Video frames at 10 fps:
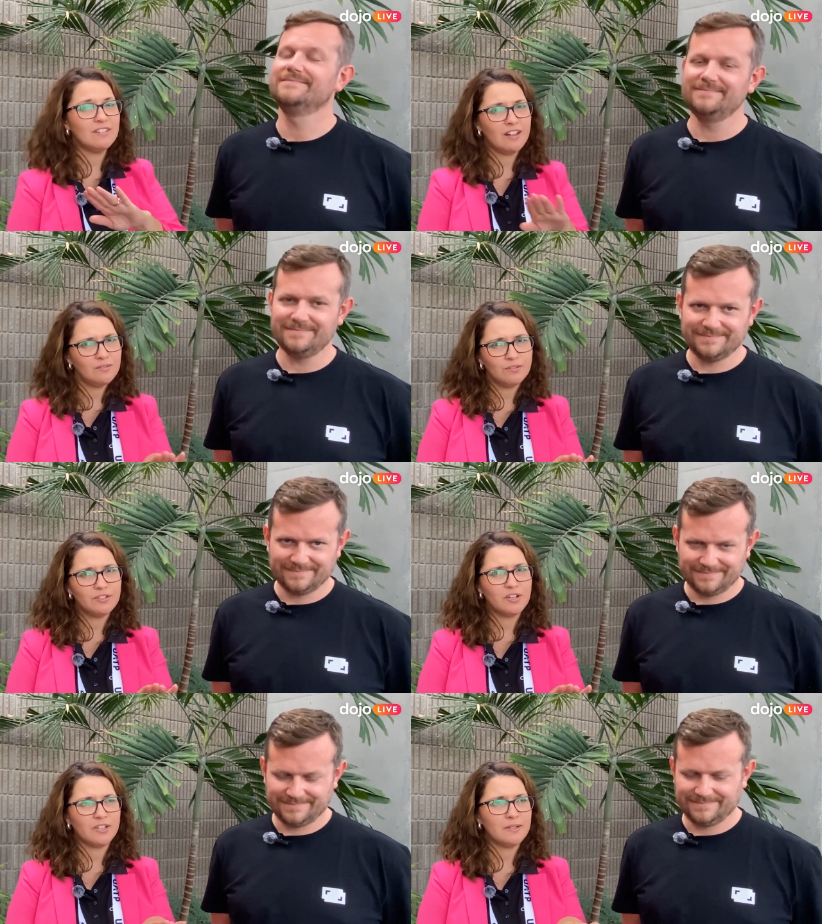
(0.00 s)
Speaker 1: not what we're
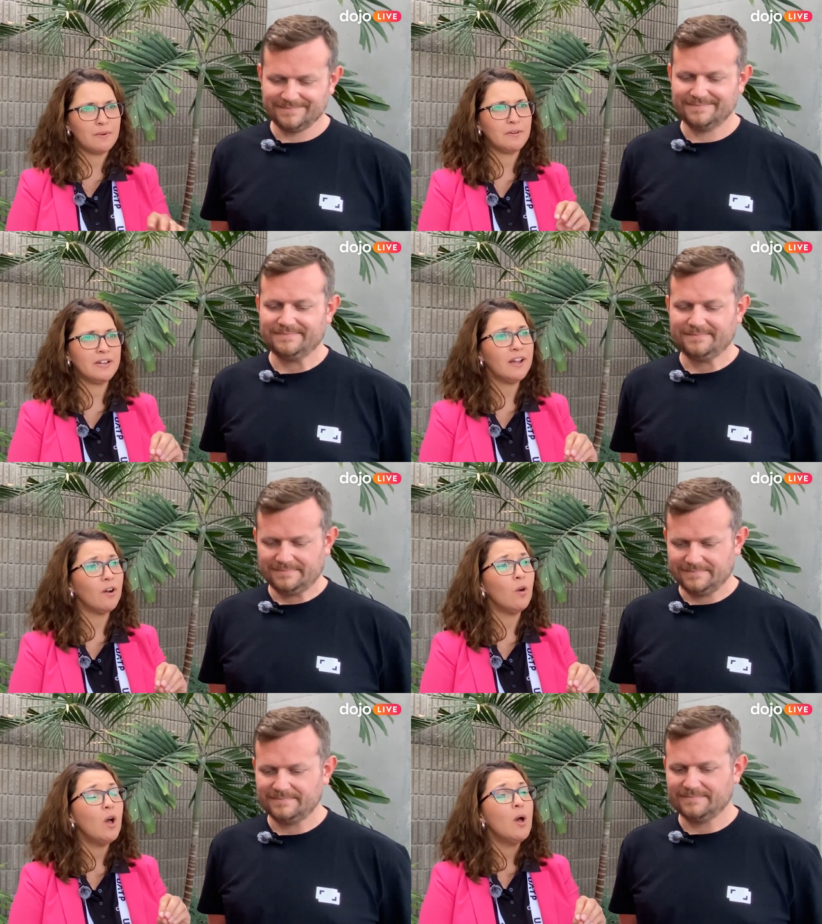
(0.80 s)
talking about right
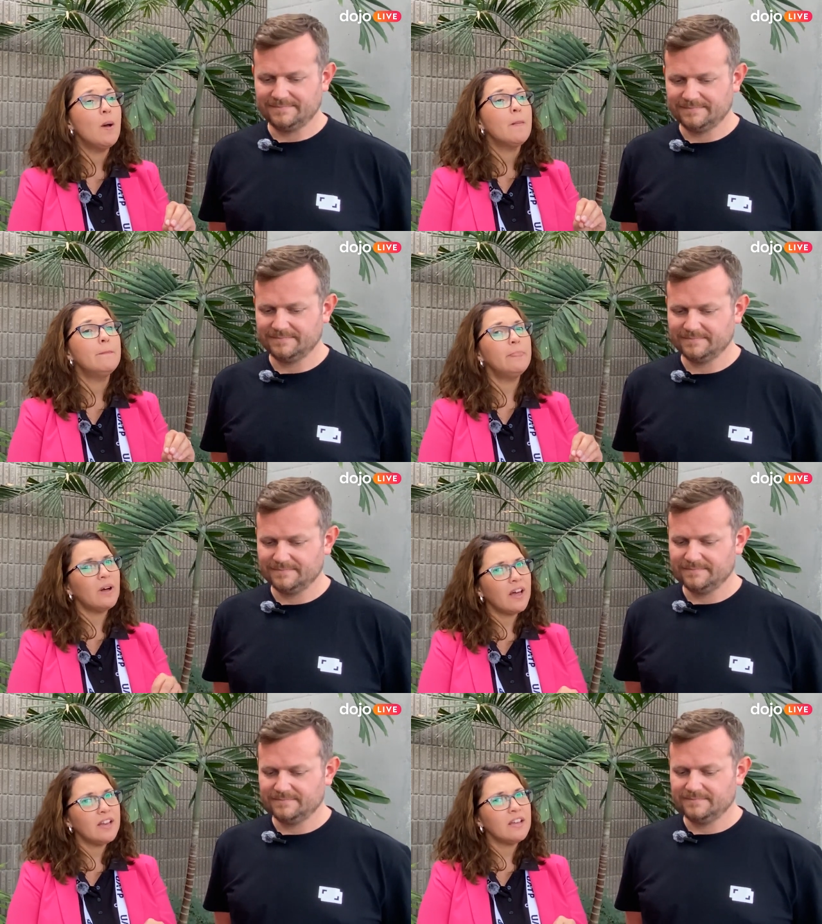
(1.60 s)
now,
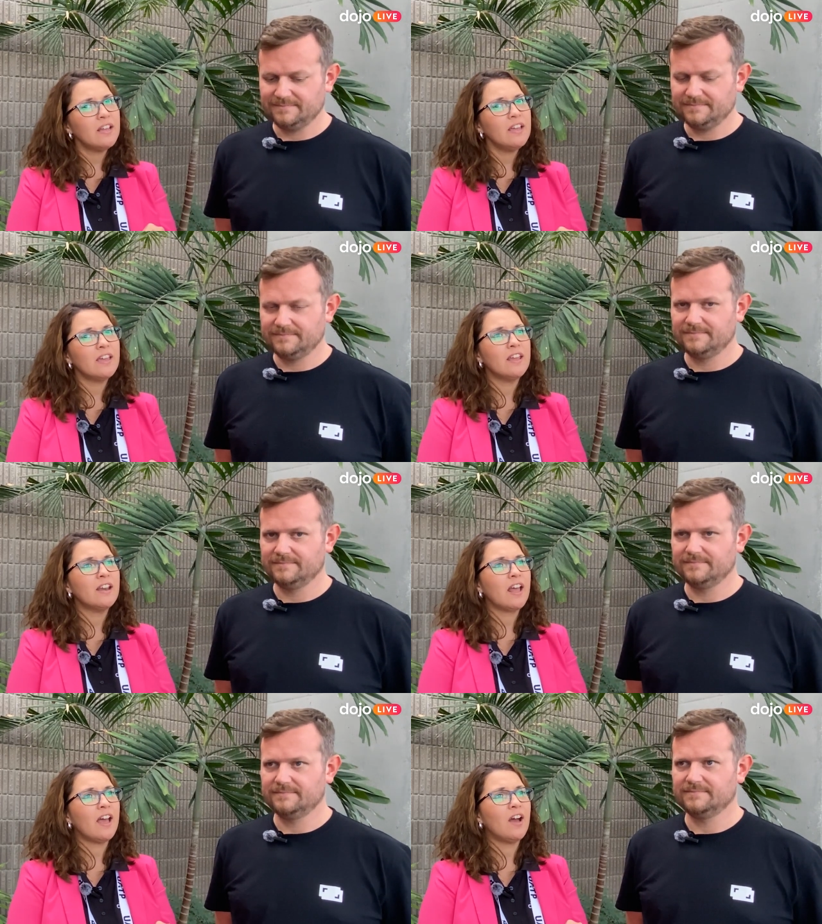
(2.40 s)
but
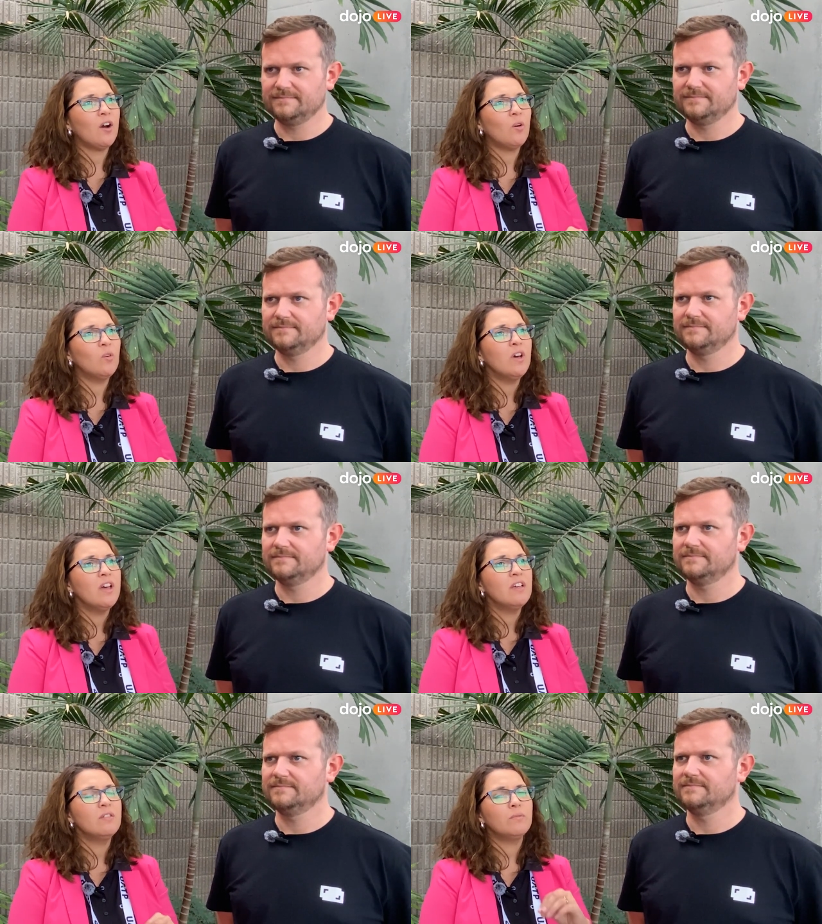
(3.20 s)
in how
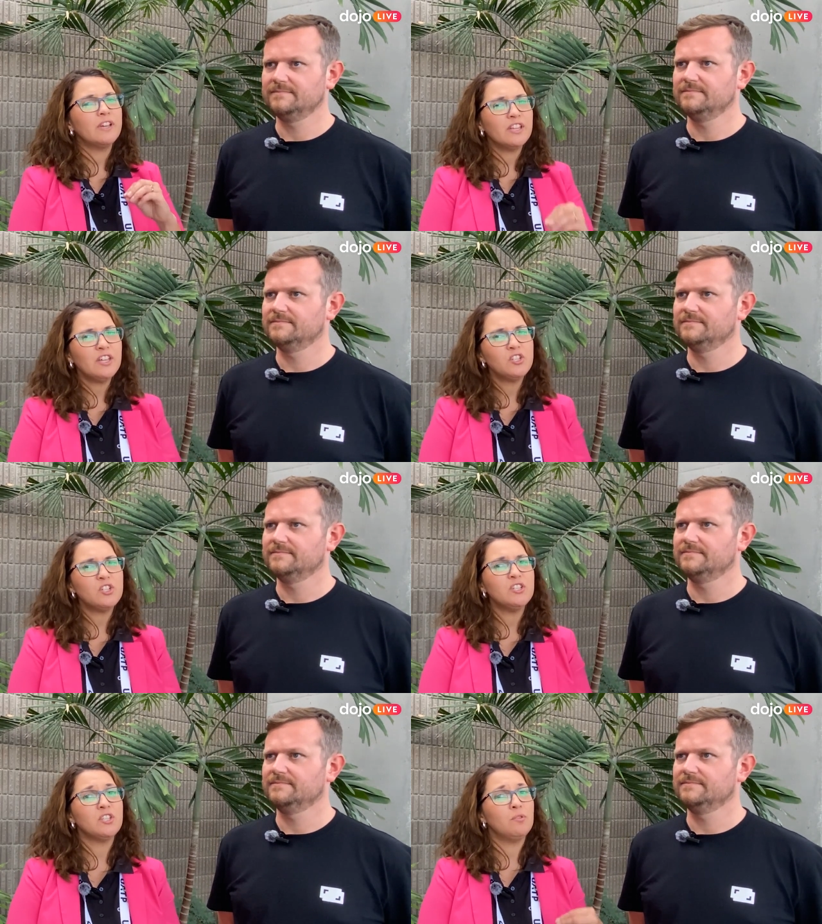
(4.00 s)
the
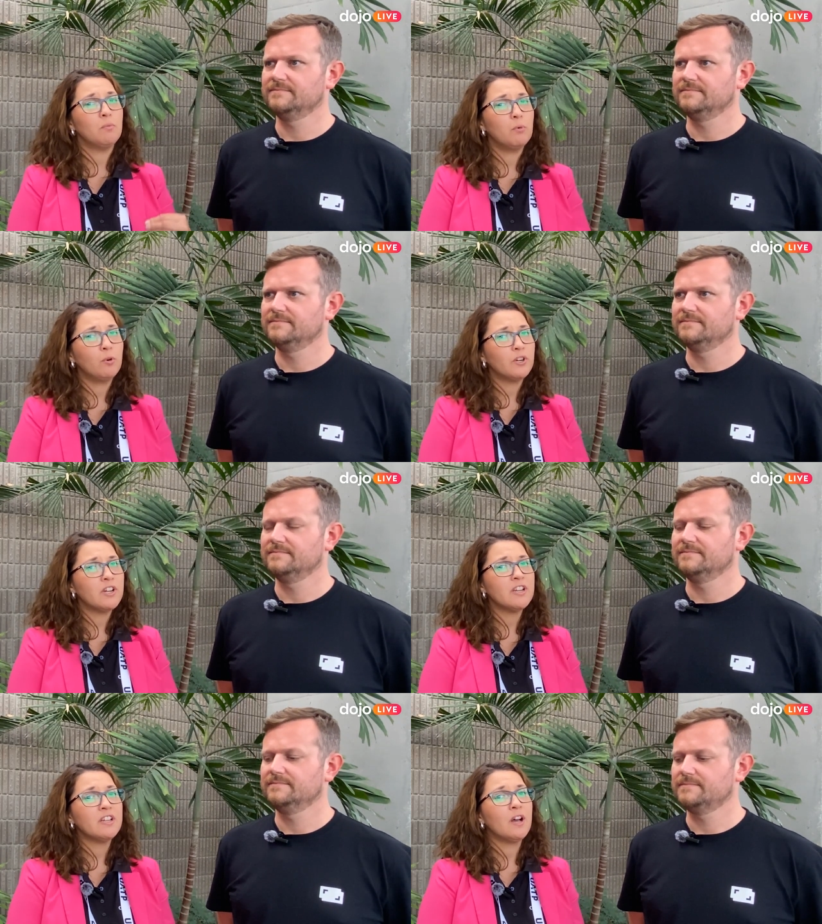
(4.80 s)
regulations and the
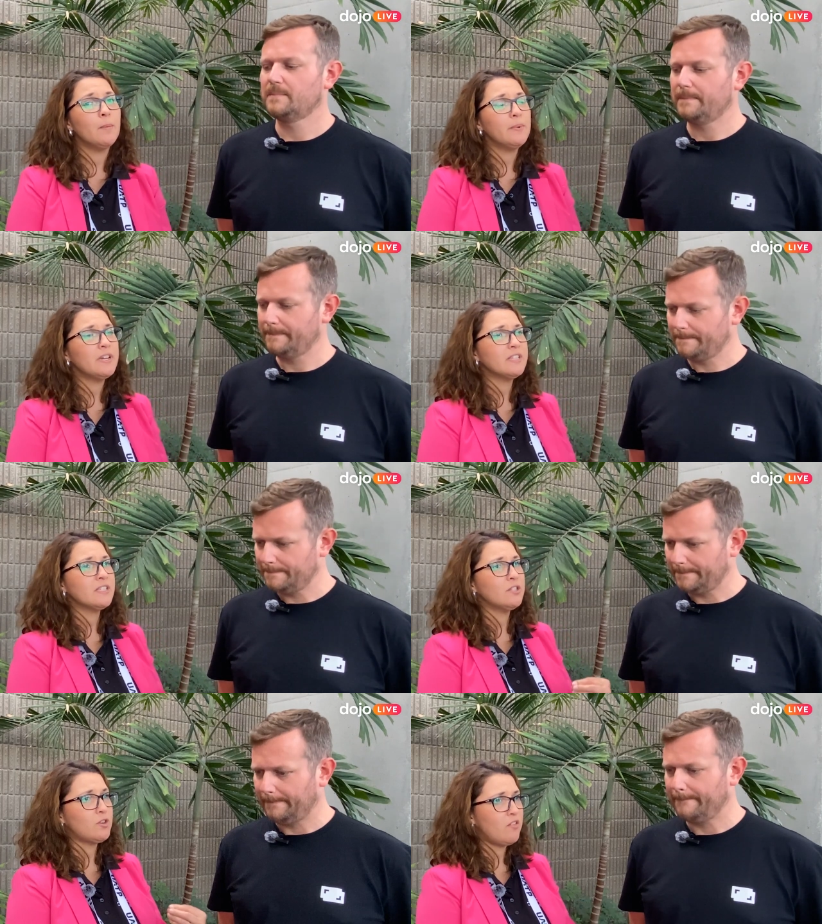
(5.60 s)
reporting and
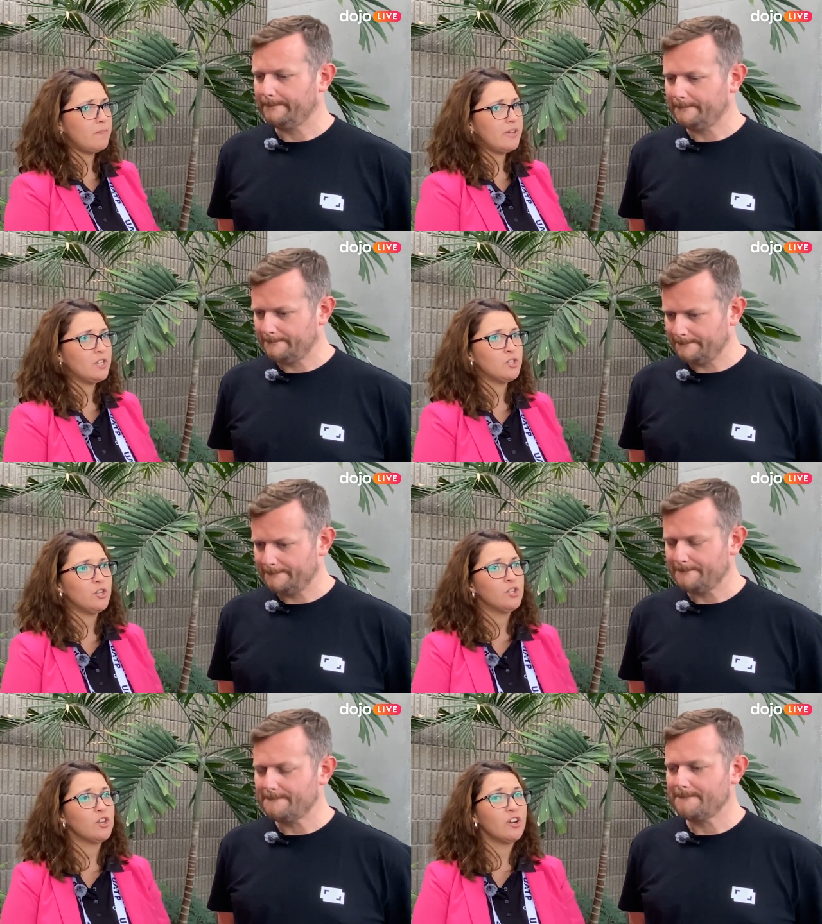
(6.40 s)
companies, the travel
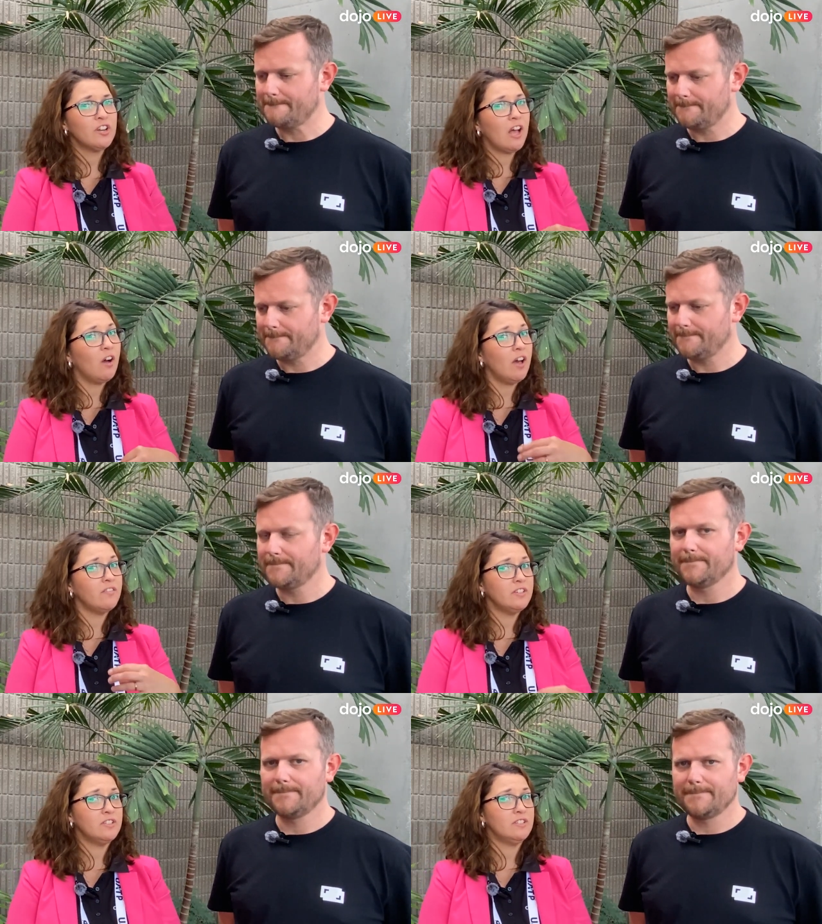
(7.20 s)
managers are now
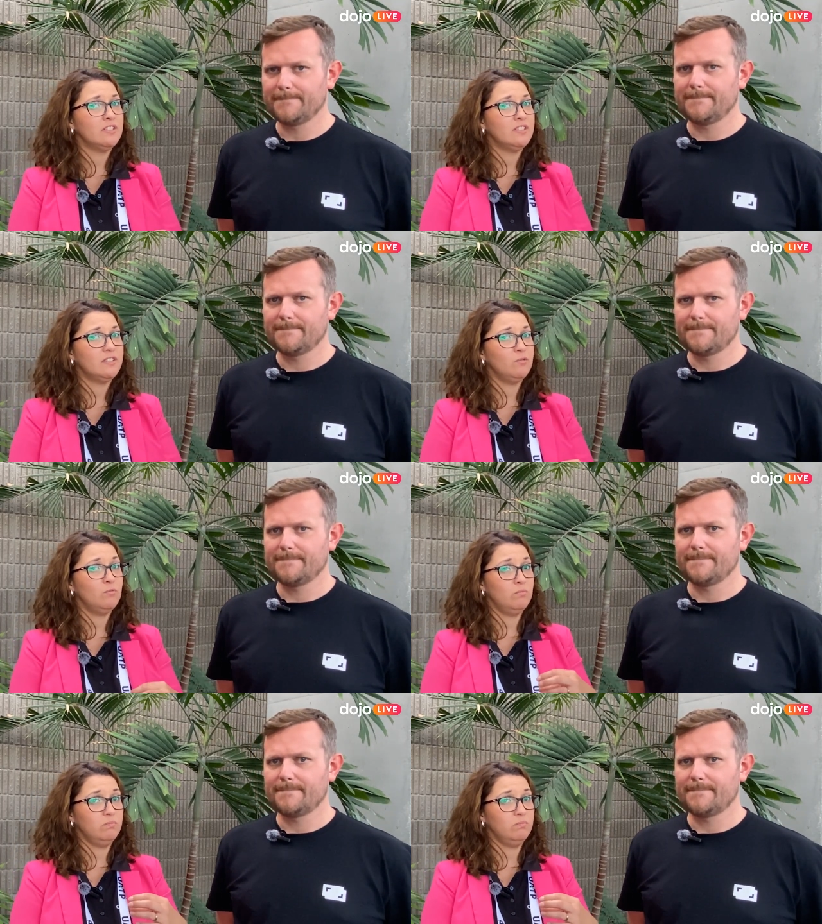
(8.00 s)
having to